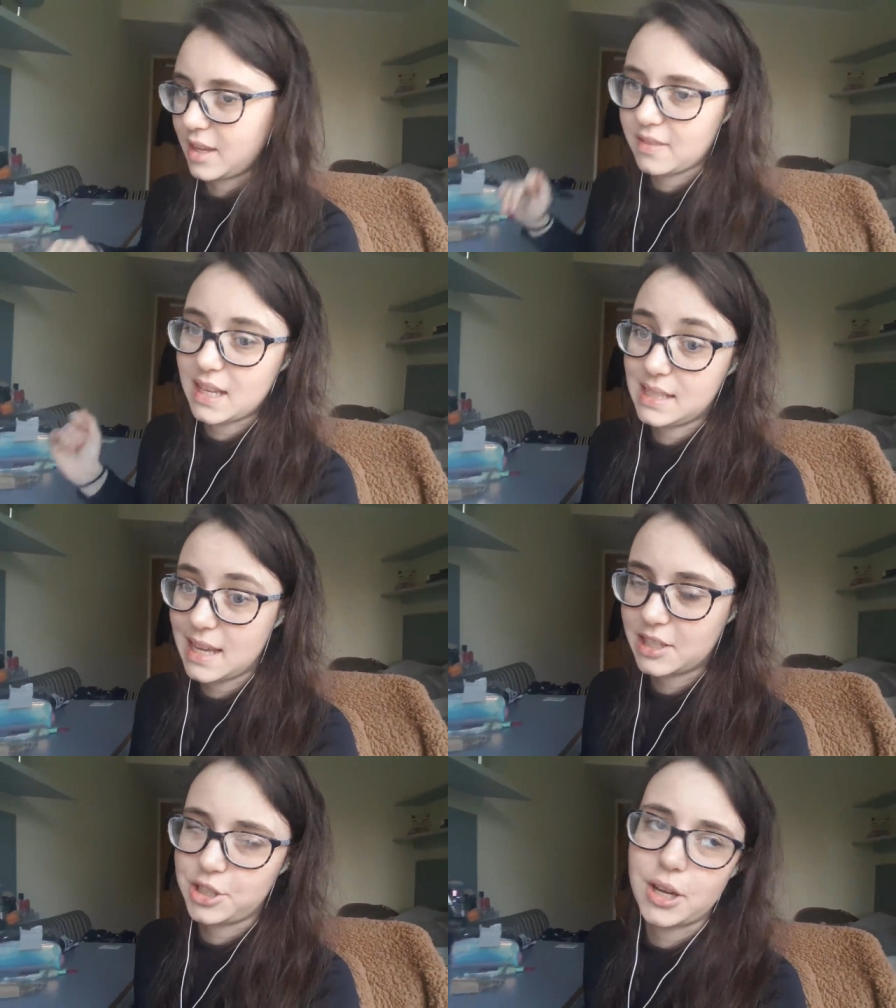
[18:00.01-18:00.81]
this
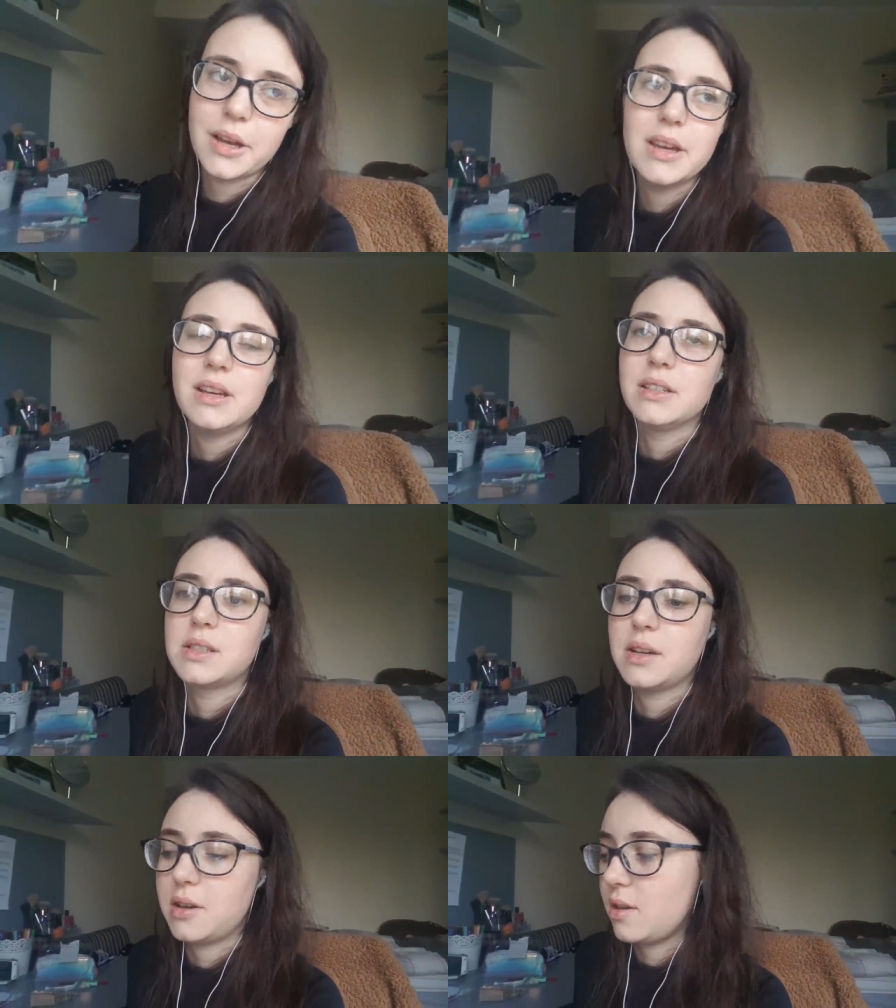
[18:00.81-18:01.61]
lecture,
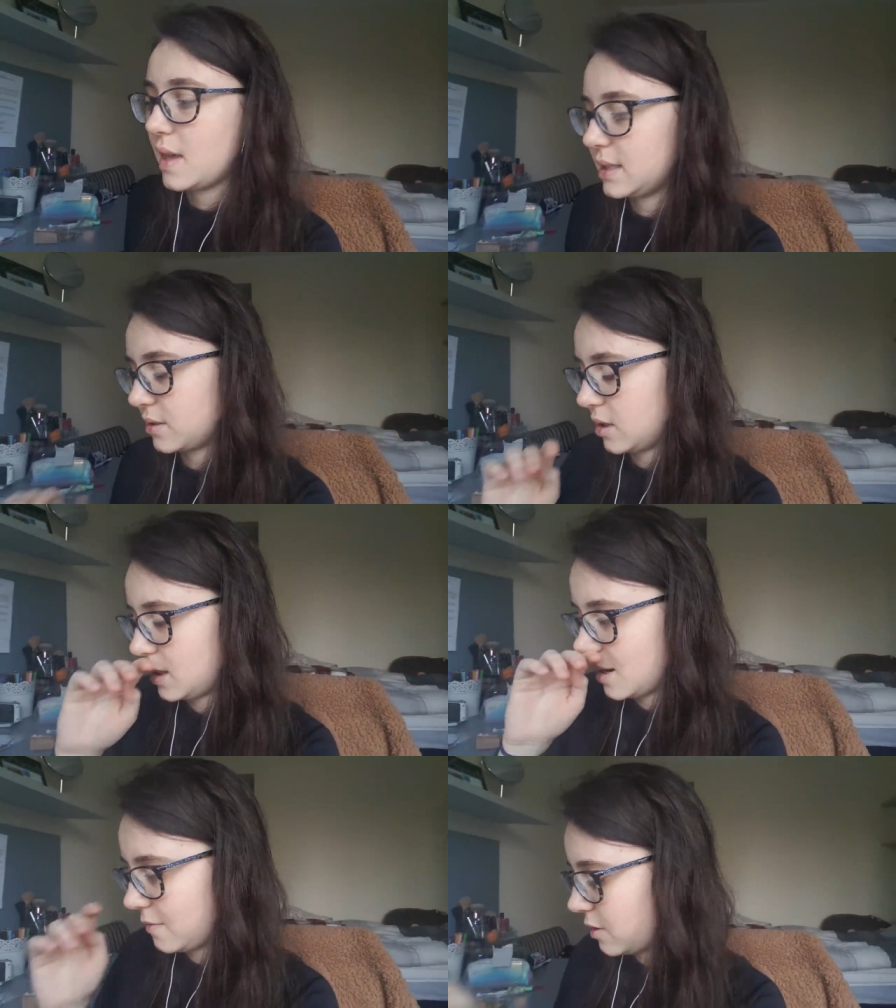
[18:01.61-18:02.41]
so that's good.
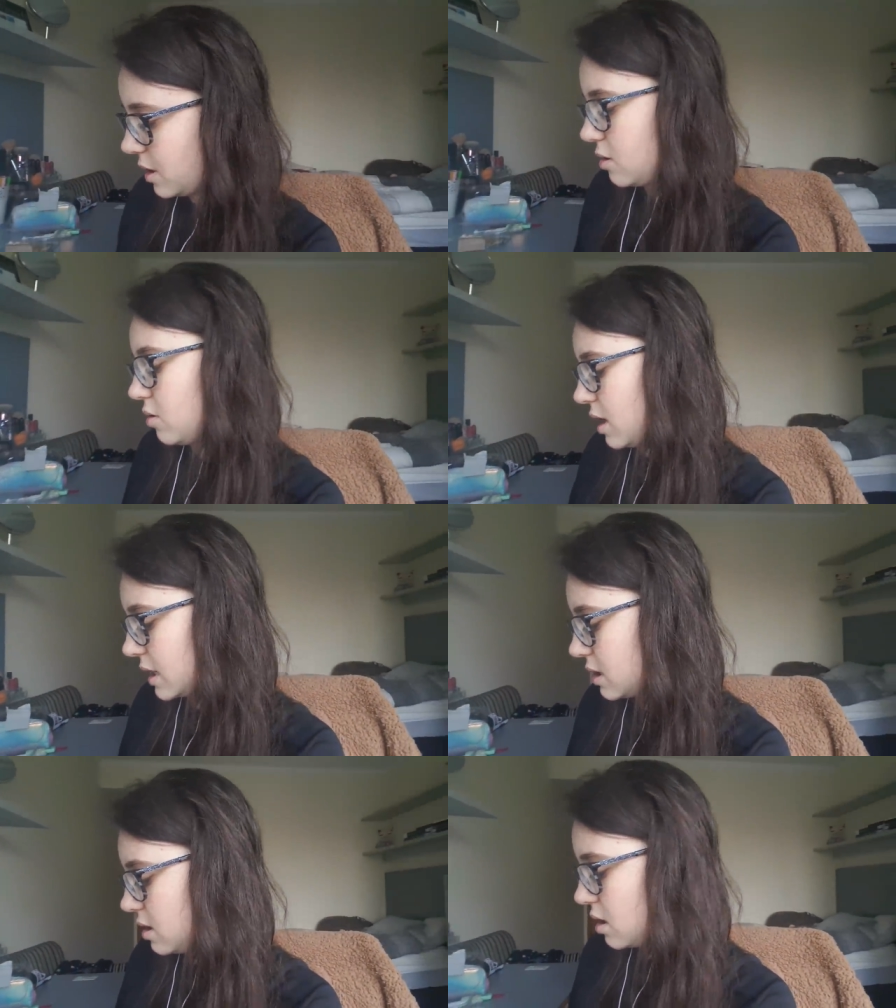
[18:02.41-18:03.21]
Then I've only got
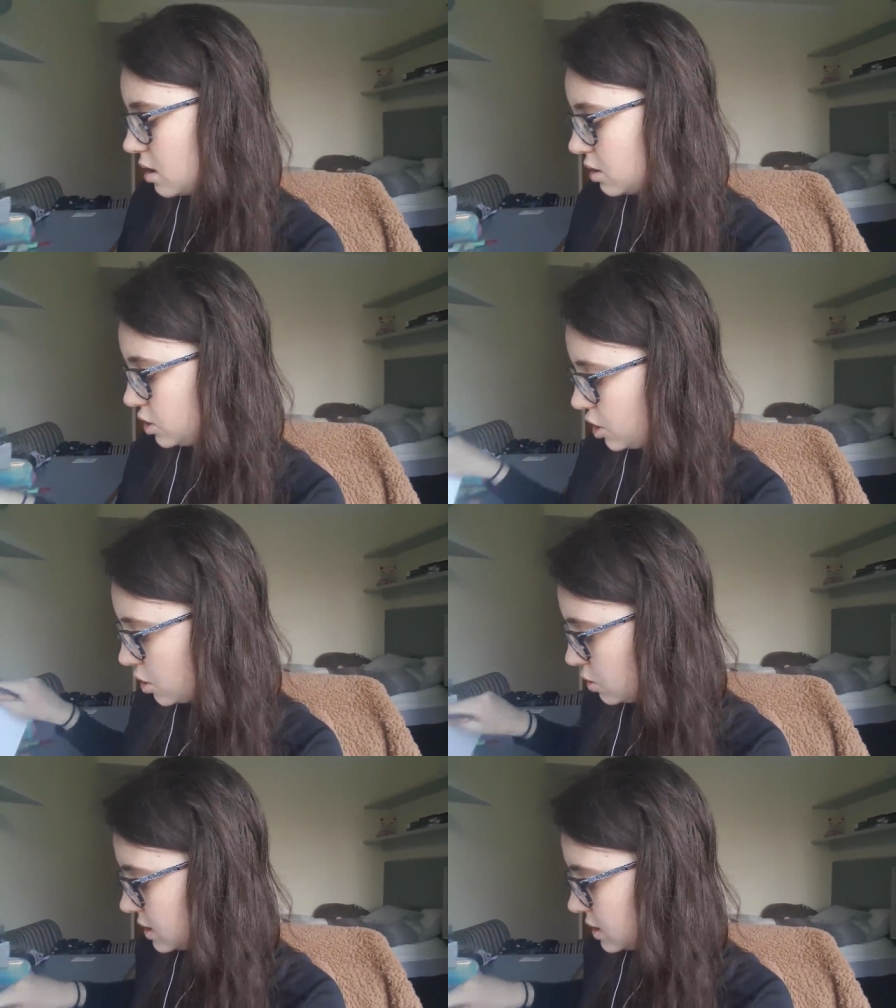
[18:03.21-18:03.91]
like two